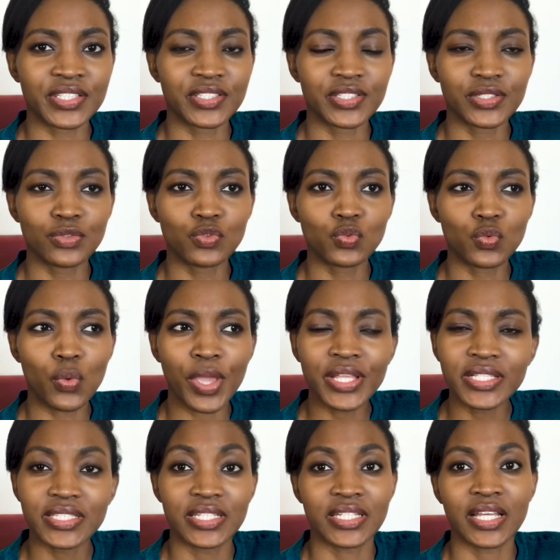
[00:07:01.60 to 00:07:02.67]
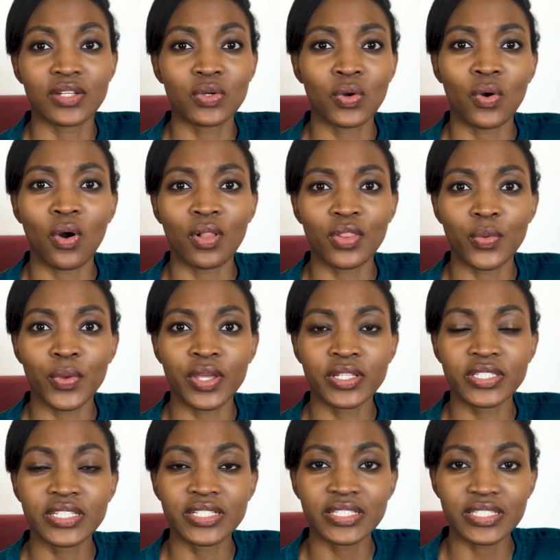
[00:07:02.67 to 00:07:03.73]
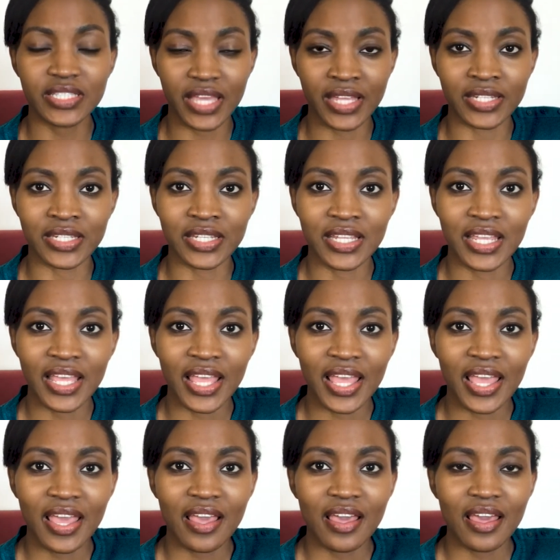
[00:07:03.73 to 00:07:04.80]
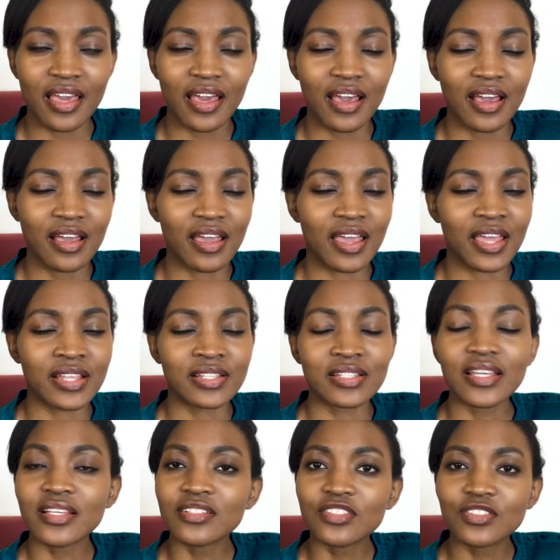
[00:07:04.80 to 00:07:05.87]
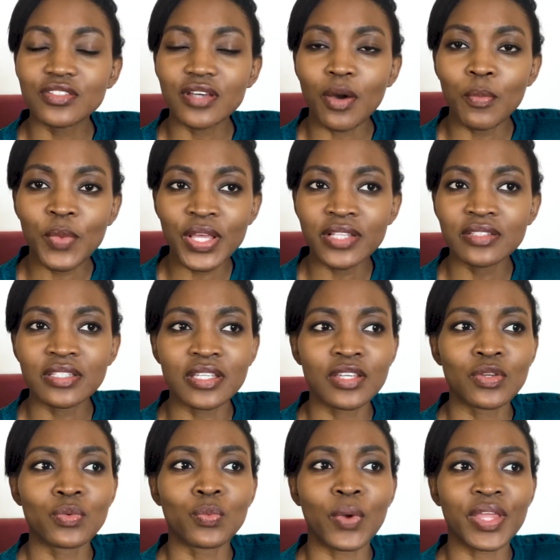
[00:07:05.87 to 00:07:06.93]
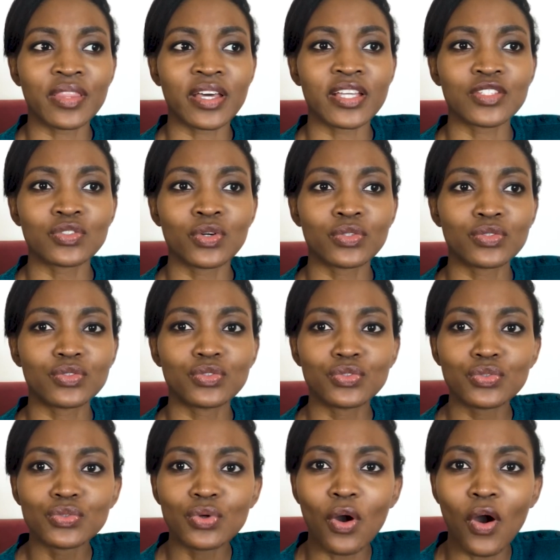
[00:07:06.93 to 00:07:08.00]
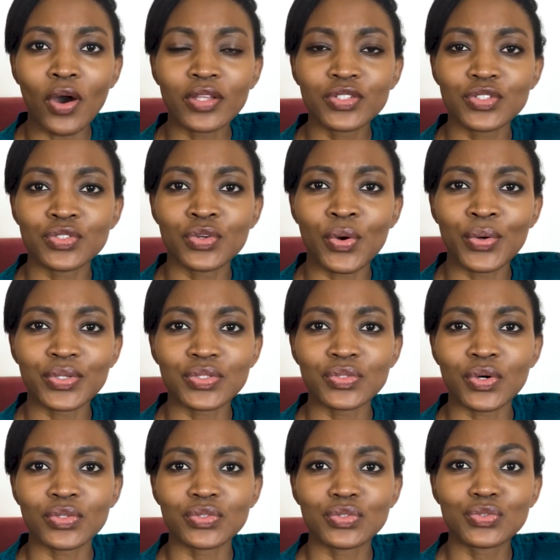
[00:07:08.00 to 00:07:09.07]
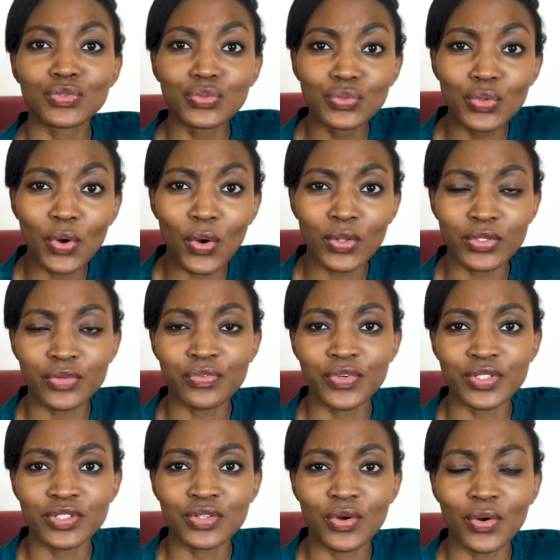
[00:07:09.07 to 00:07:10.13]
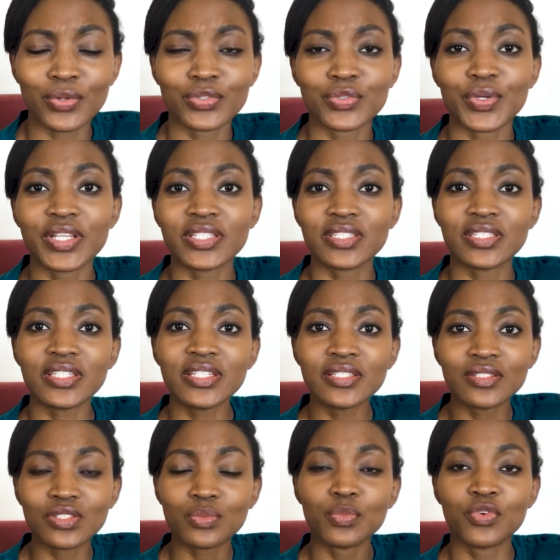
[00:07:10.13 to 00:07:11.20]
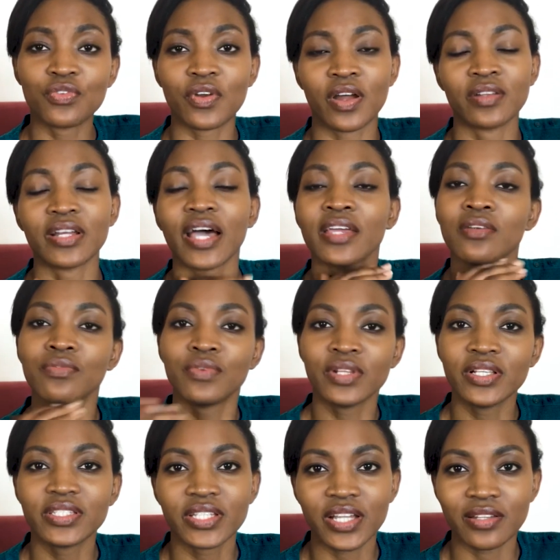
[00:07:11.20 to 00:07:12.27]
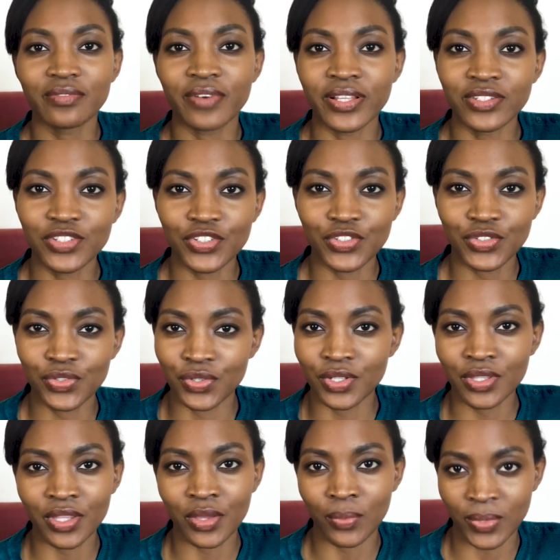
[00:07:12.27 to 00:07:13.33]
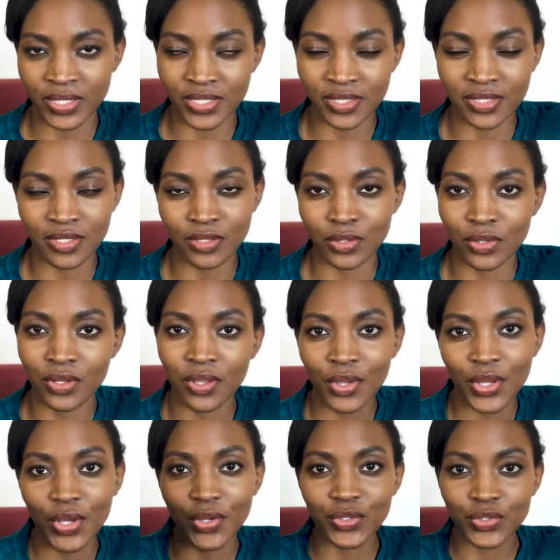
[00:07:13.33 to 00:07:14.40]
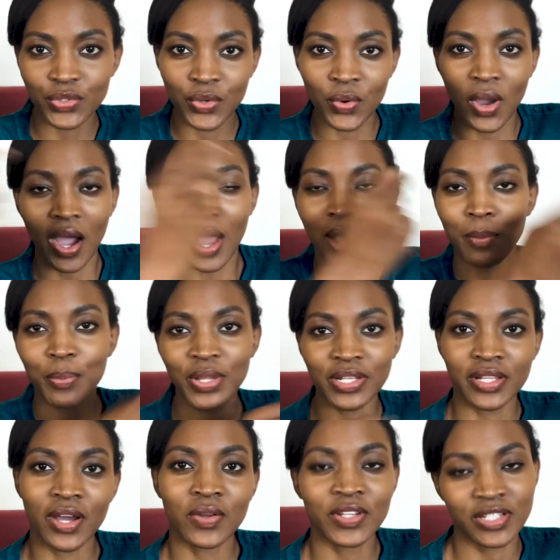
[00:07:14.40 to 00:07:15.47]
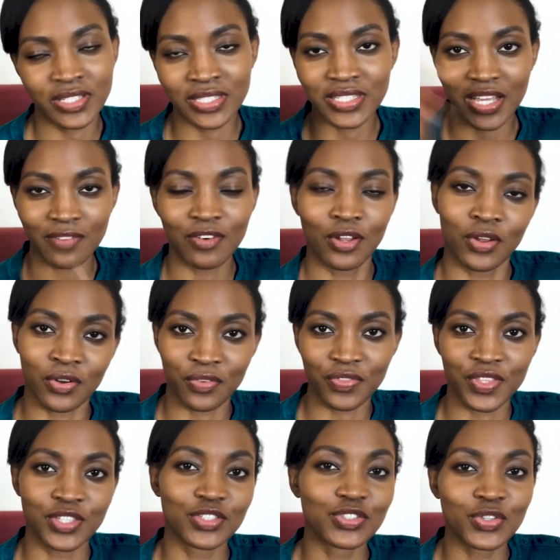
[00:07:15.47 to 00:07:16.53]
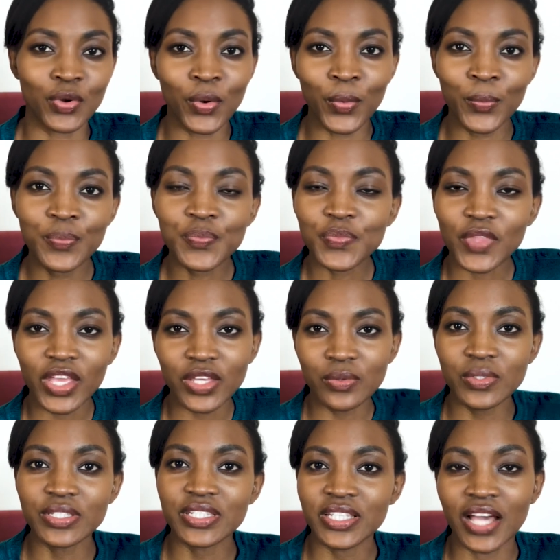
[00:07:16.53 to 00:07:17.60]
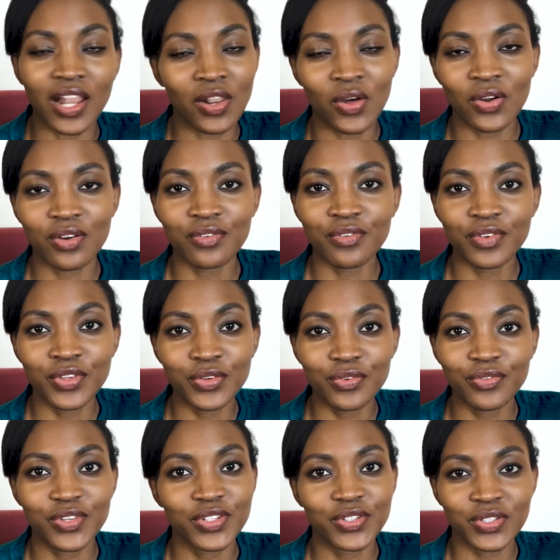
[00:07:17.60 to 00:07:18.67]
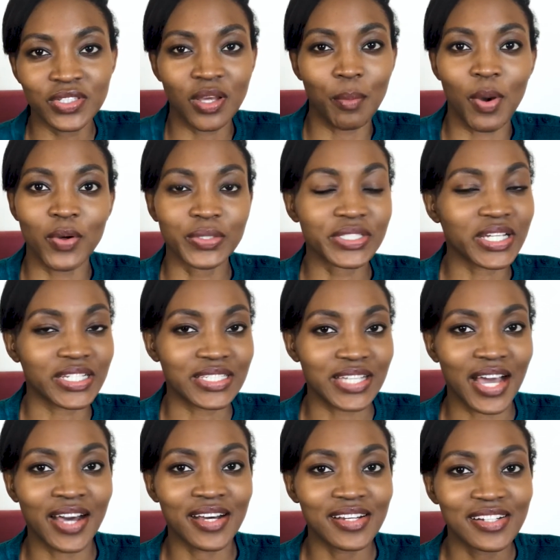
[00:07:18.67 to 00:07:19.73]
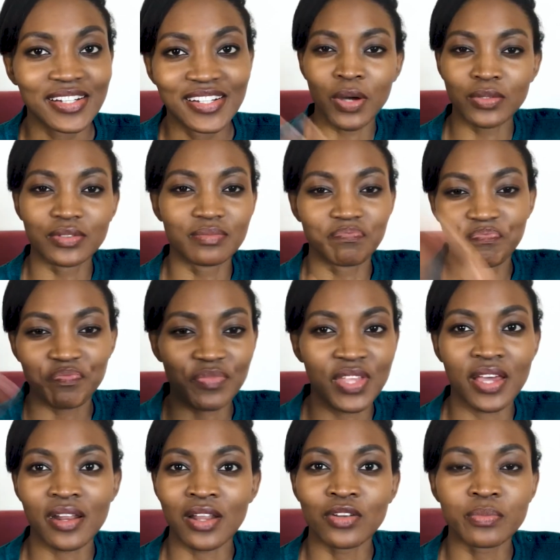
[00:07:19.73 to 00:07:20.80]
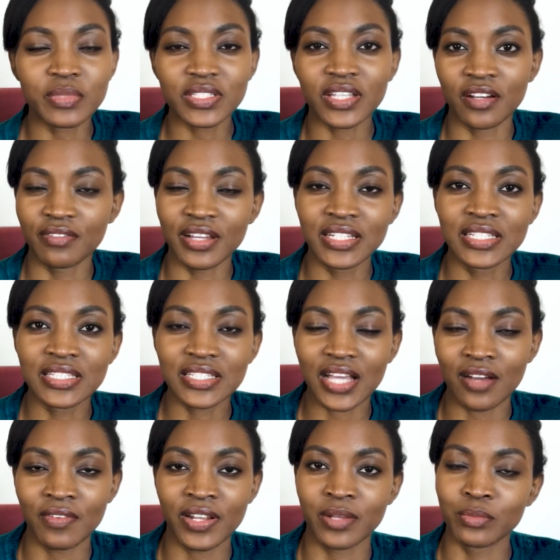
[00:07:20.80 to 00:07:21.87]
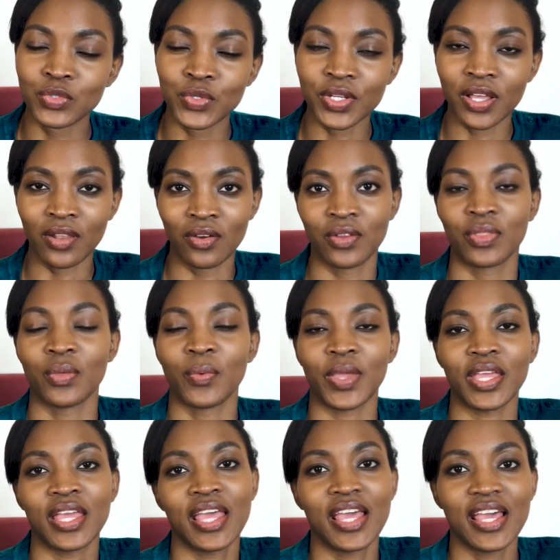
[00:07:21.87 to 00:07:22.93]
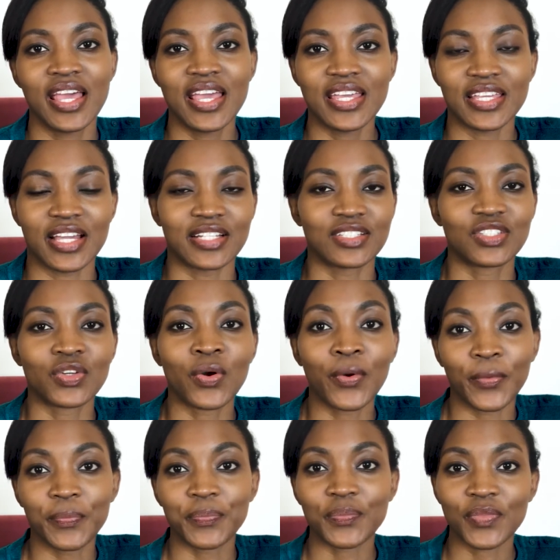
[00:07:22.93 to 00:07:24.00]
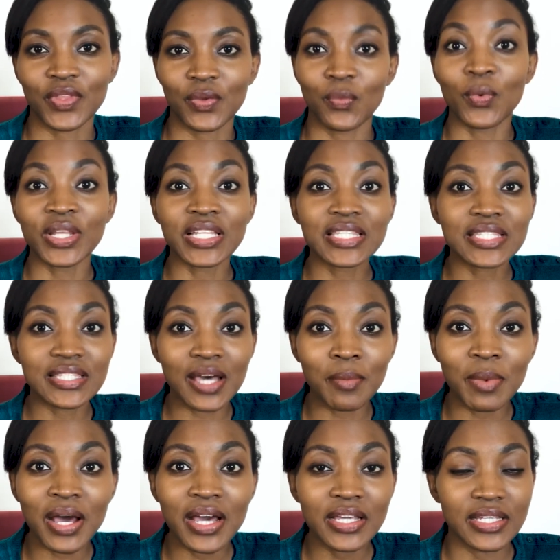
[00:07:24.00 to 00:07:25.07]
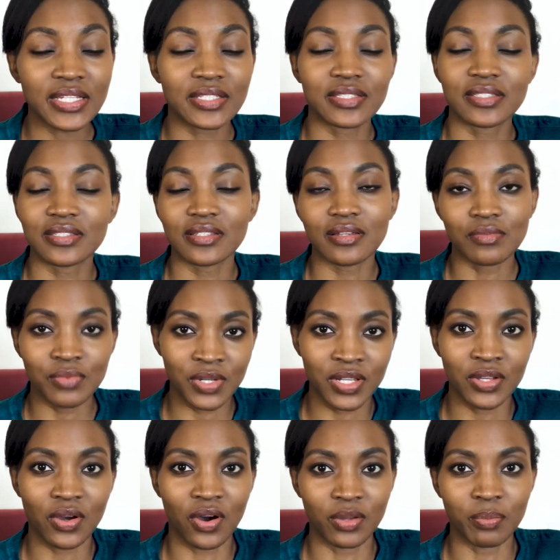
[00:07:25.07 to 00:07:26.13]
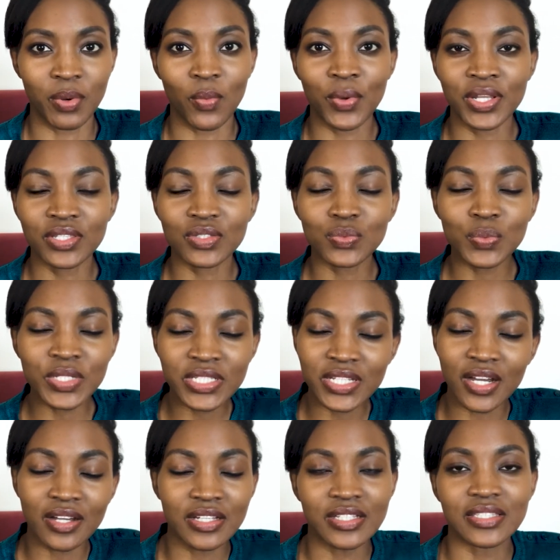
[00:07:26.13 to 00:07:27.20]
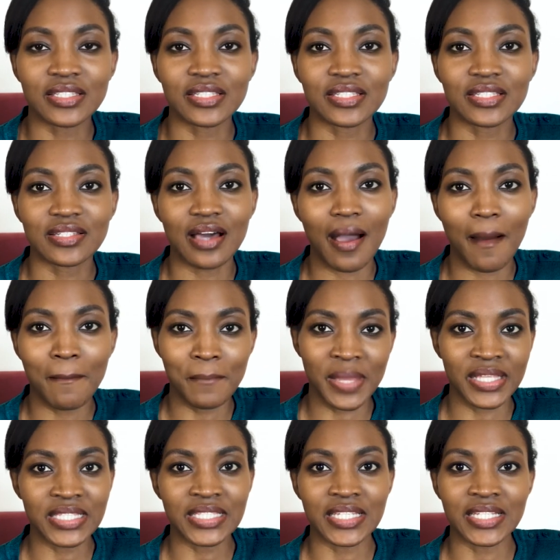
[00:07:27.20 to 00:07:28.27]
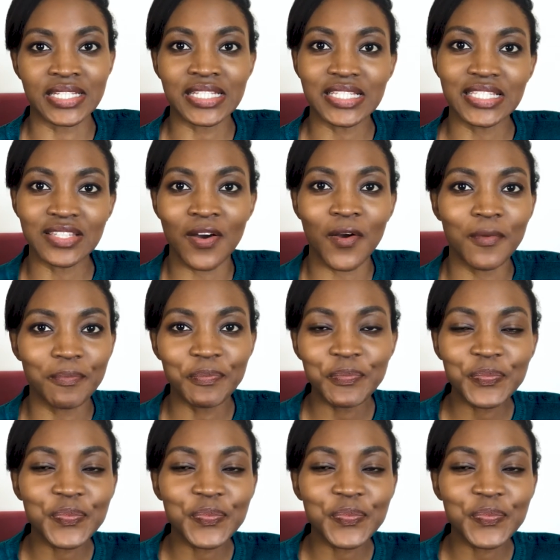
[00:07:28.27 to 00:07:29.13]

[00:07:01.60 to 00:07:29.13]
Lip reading: until 20. It can go all the way until 10. And it's amazing weather. It's not too hot, it's not too cold, not freezing cold, so it's easy to move around. I really take advantage during the winter season to go up and down and discover a lot of things. So you will see a lot of new videos about Qatar, about random stuff I discovered I'm doing along the way. Yeah, so when it's summer, it's really hot, but when it's winter, it's amazing. So